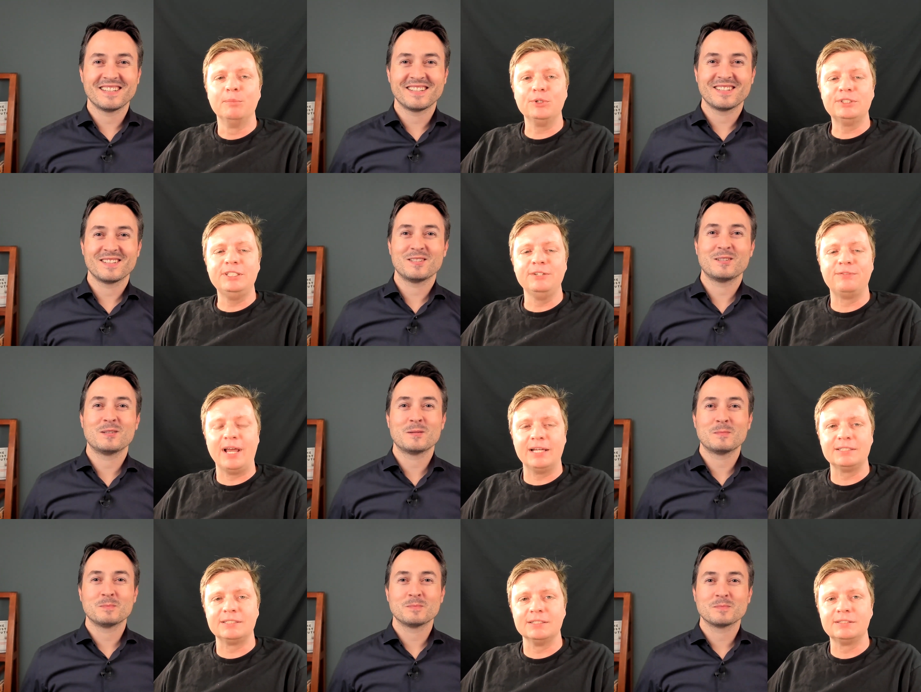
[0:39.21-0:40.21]
Speaker 1: multi
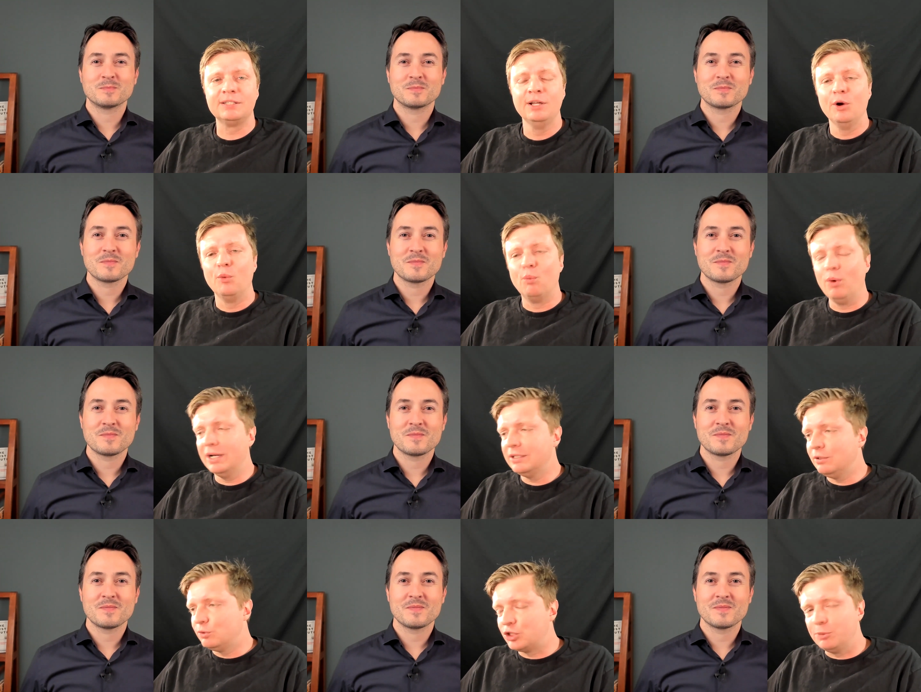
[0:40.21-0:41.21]
facets,
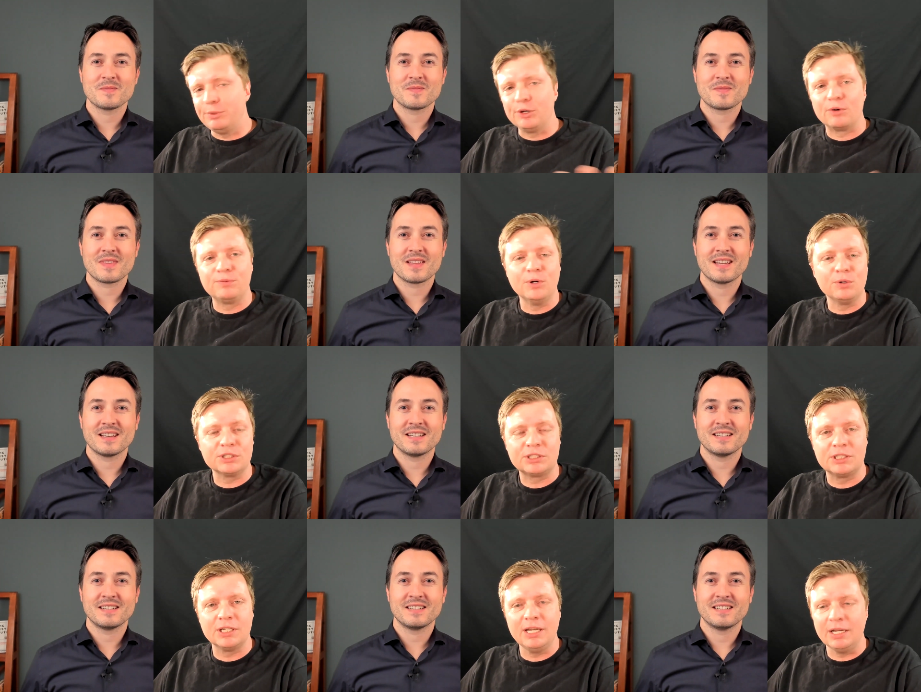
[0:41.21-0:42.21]
what should be our
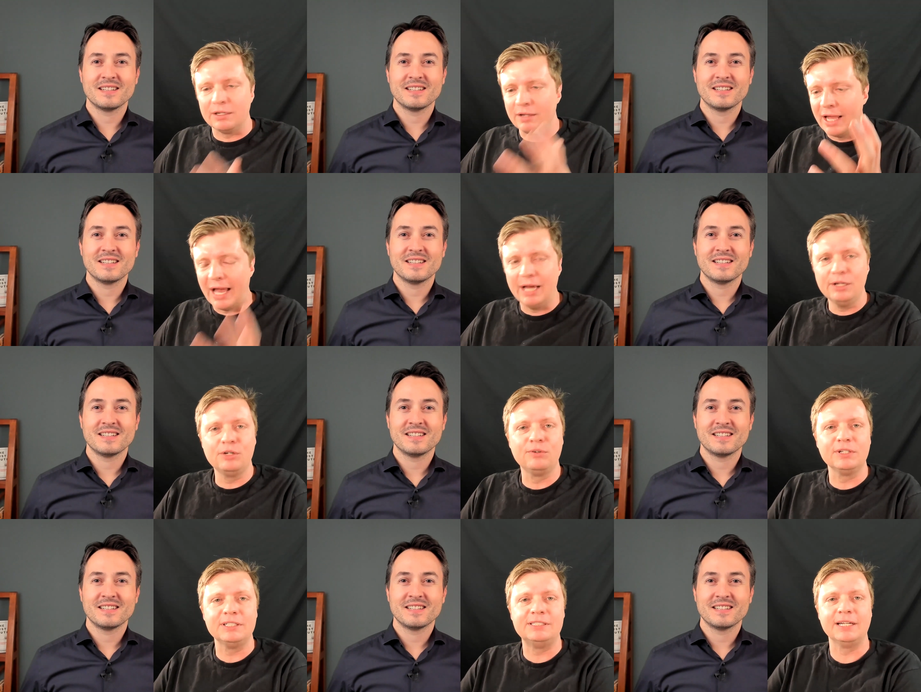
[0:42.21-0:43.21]
focus today and how do you
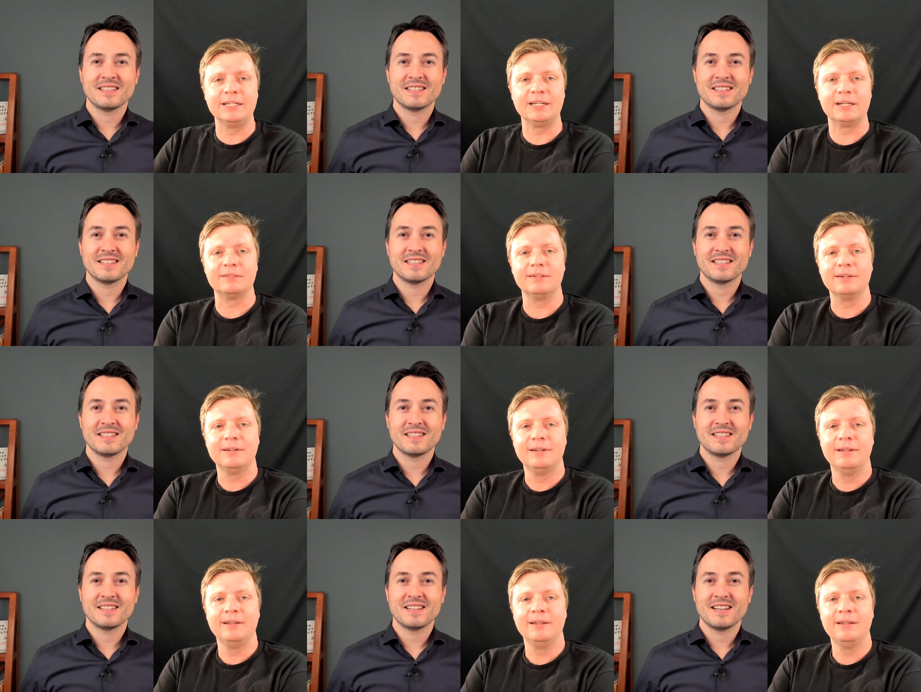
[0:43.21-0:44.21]
really stand out?
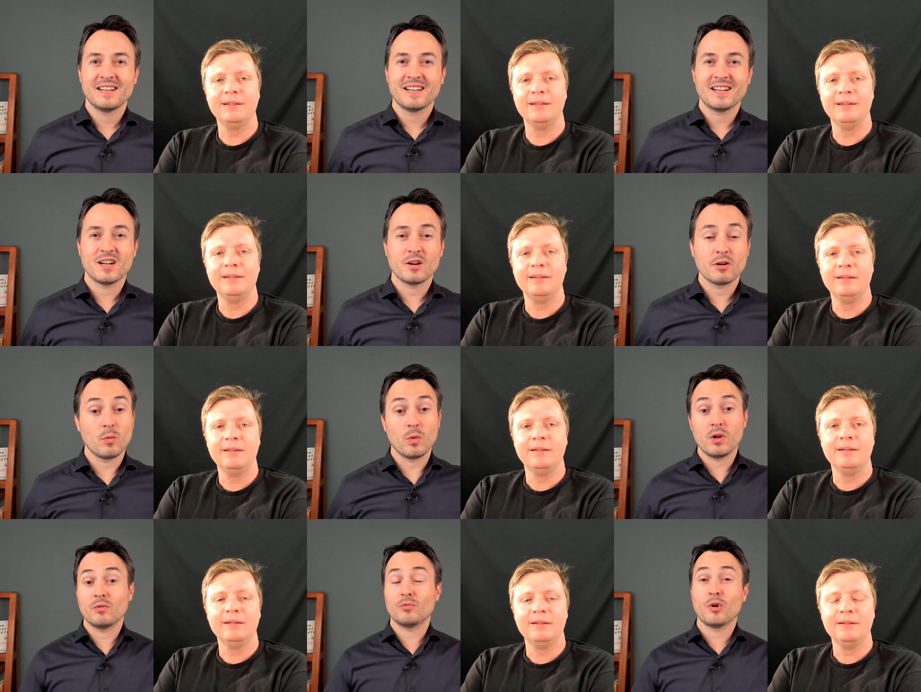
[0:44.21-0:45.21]
Speaker 2: All right.
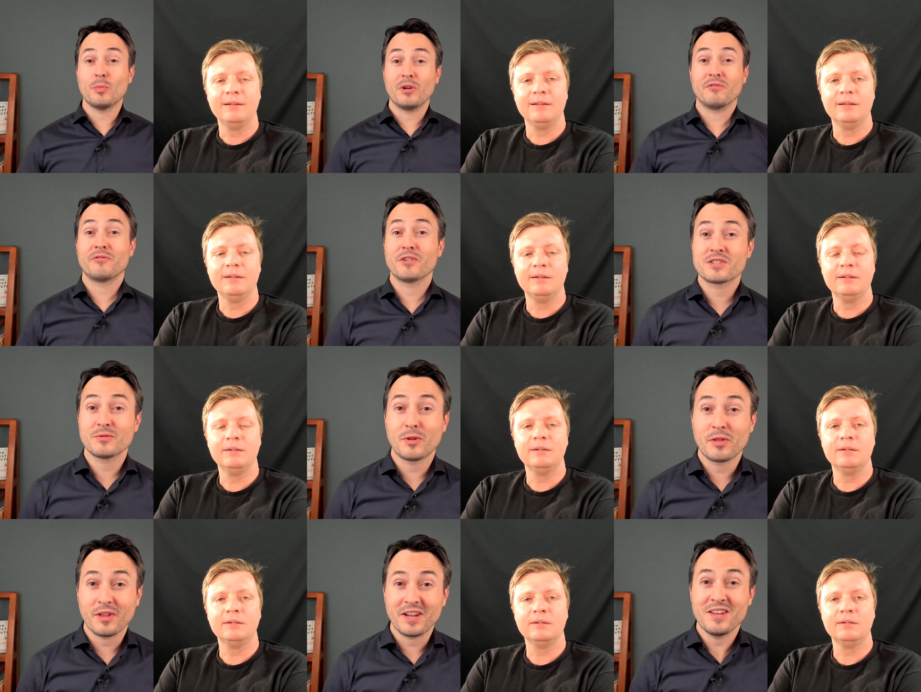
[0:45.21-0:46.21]
Well, Robert, first of all,
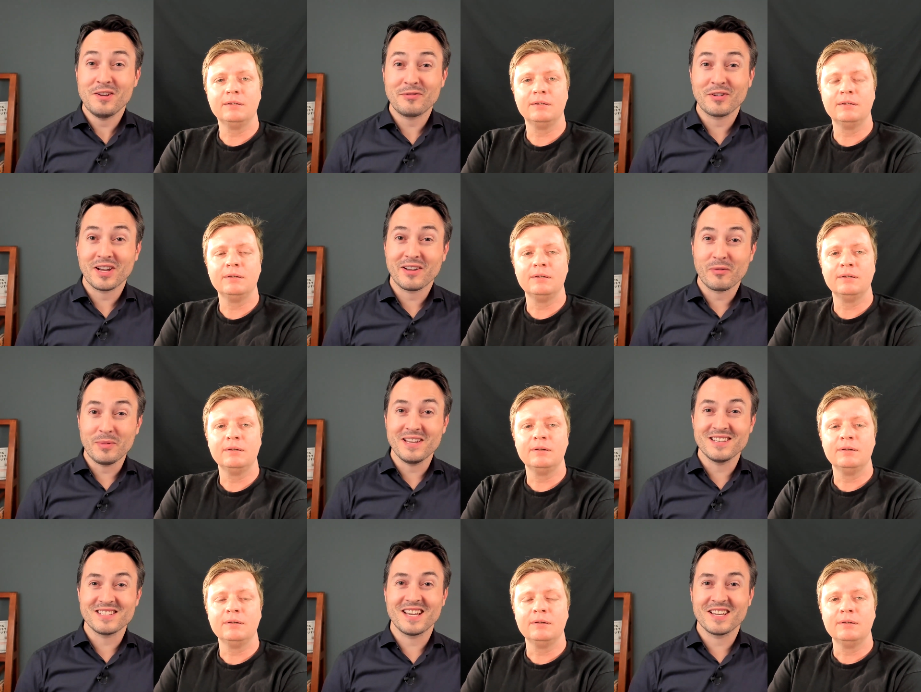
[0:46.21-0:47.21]
thank you for having me
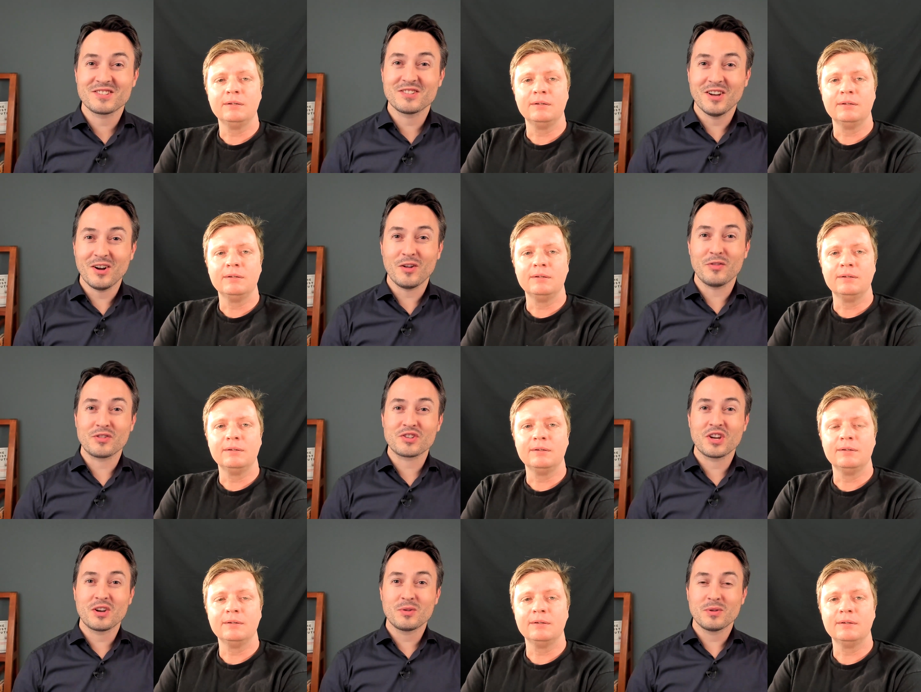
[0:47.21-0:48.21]
as a guest on the
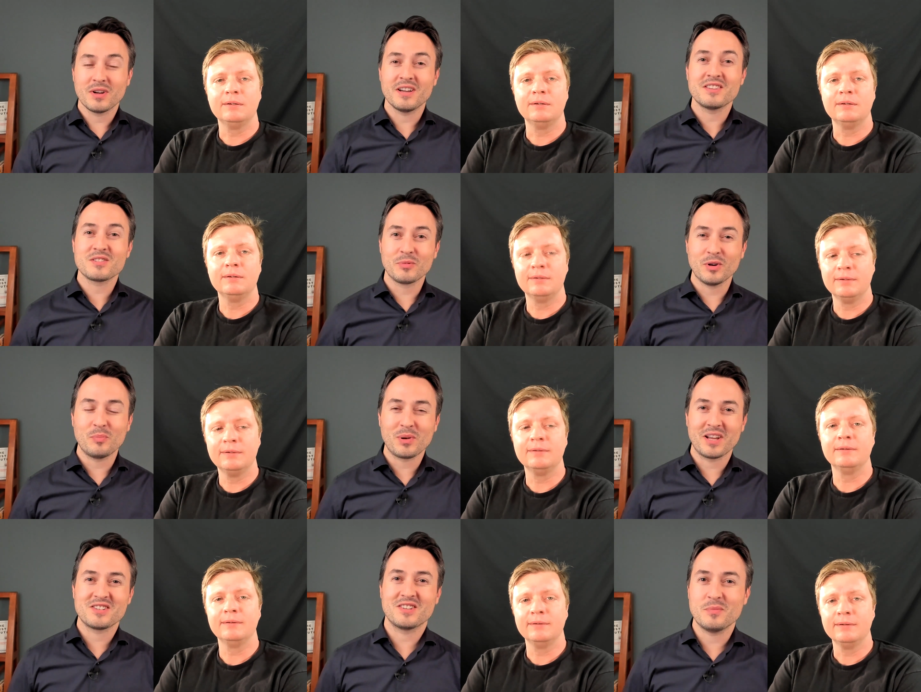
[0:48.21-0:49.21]
show. Uh, it's a real
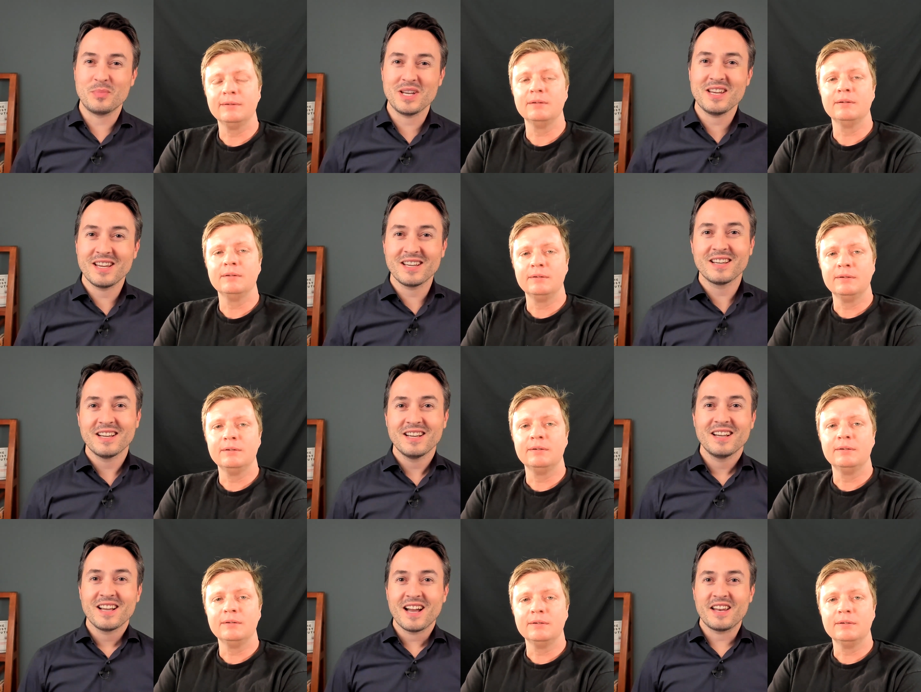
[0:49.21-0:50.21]
pleasure to be here.
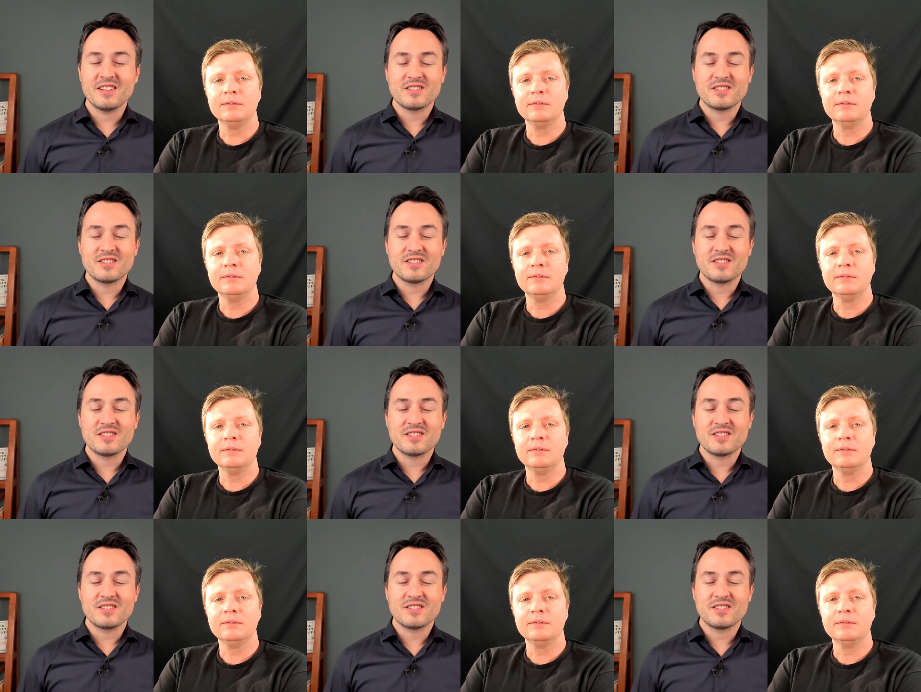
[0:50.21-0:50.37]
And in